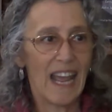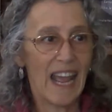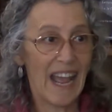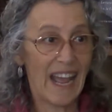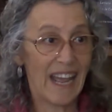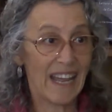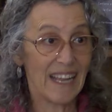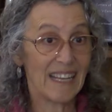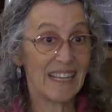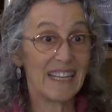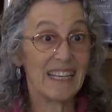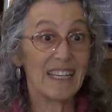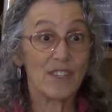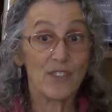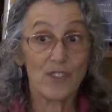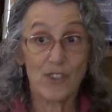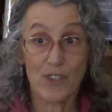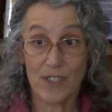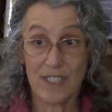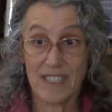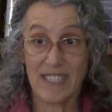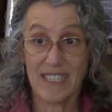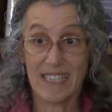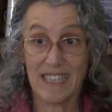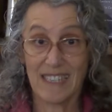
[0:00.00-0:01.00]
And
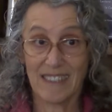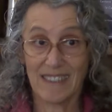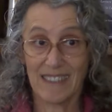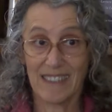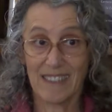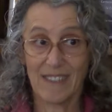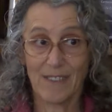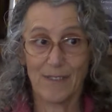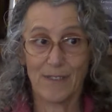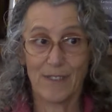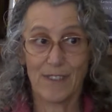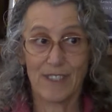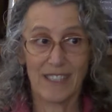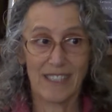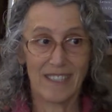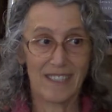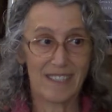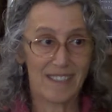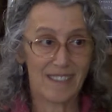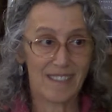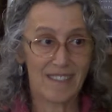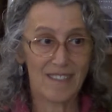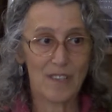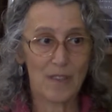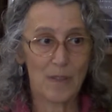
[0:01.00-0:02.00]
interestingly, for the
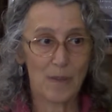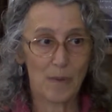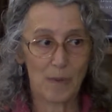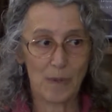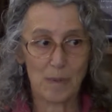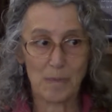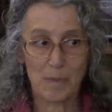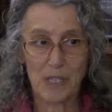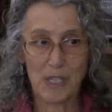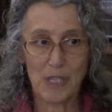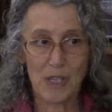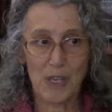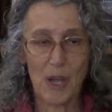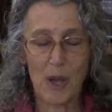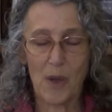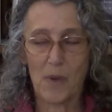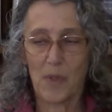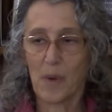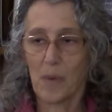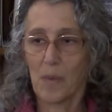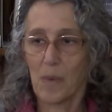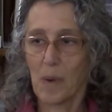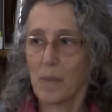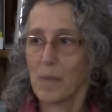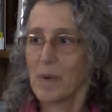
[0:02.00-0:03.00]
adults in the room to know
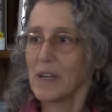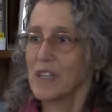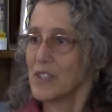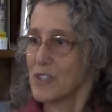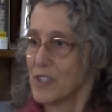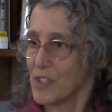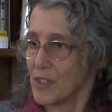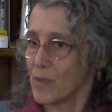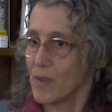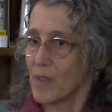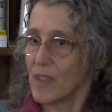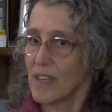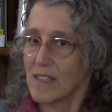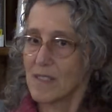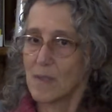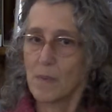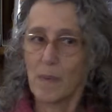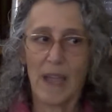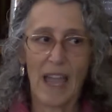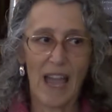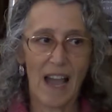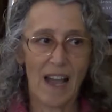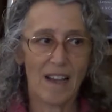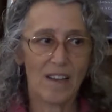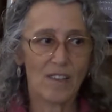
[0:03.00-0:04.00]
that when we do this, we
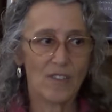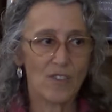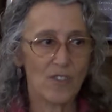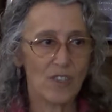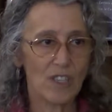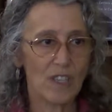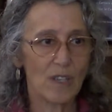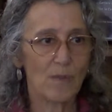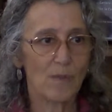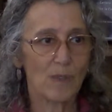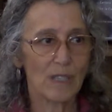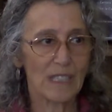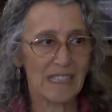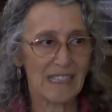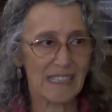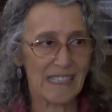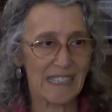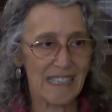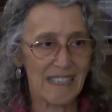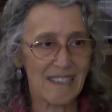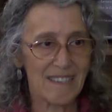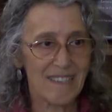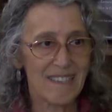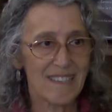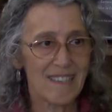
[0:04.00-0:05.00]
actually
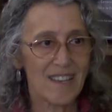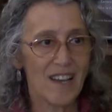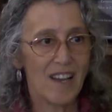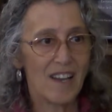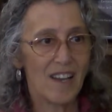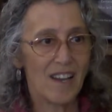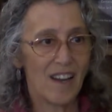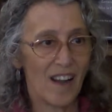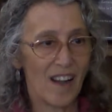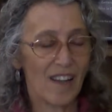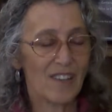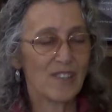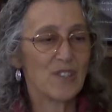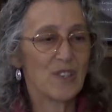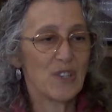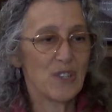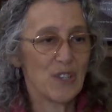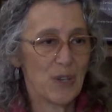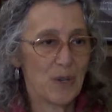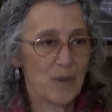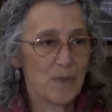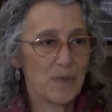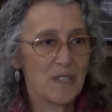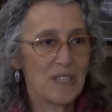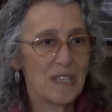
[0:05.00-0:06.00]
release
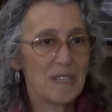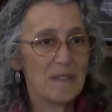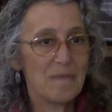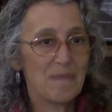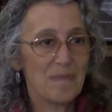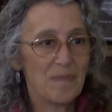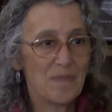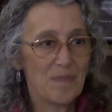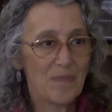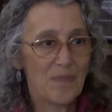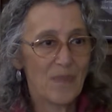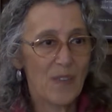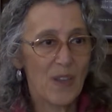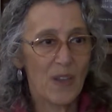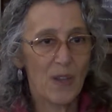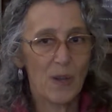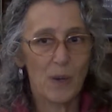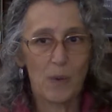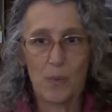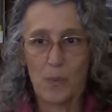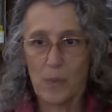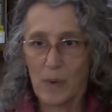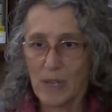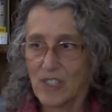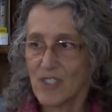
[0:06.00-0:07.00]
oxytocin,
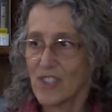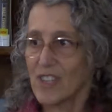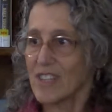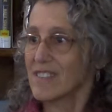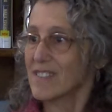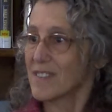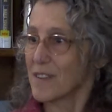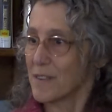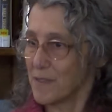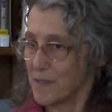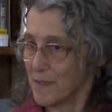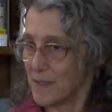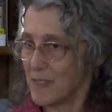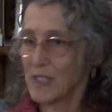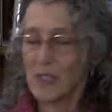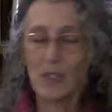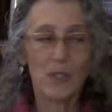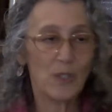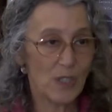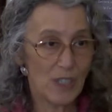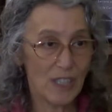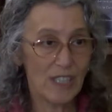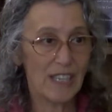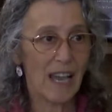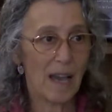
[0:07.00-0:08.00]
which is a
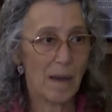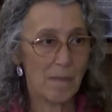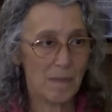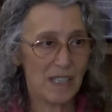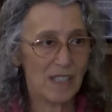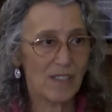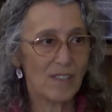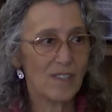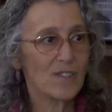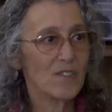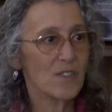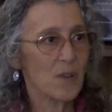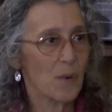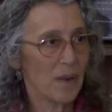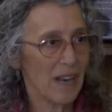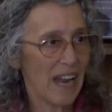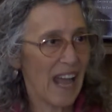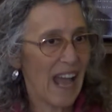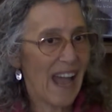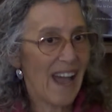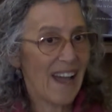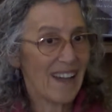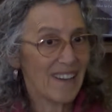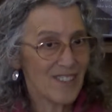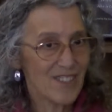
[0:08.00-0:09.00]
feel-good chemical. So it
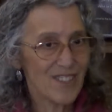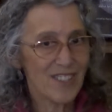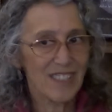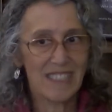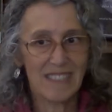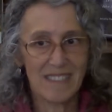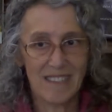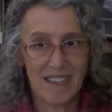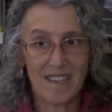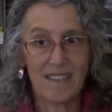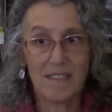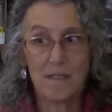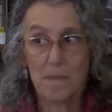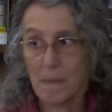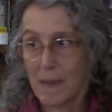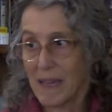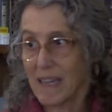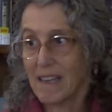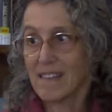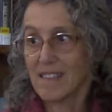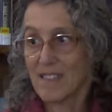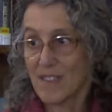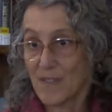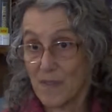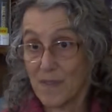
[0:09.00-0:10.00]
actually does make
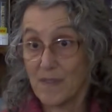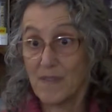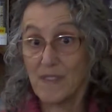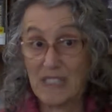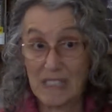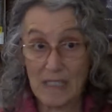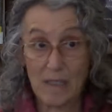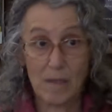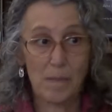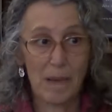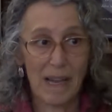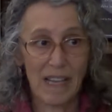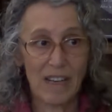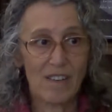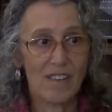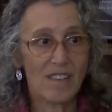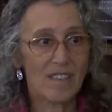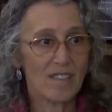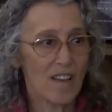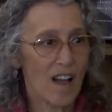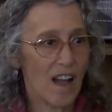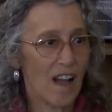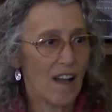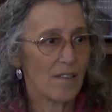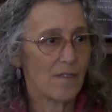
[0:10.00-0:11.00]
us feel better.
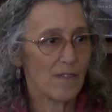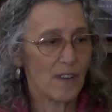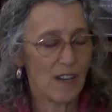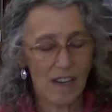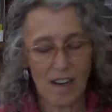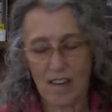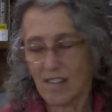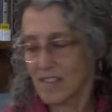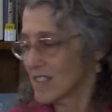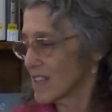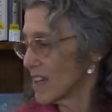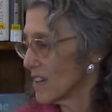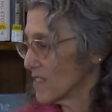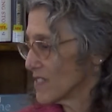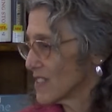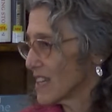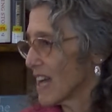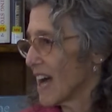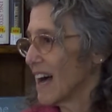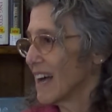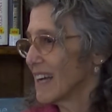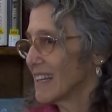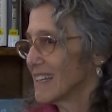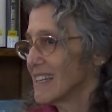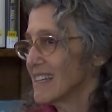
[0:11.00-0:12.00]
It's offering ourselves
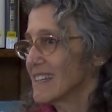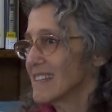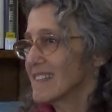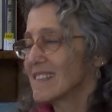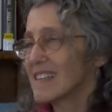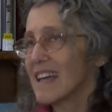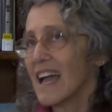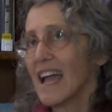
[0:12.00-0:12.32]
kindness.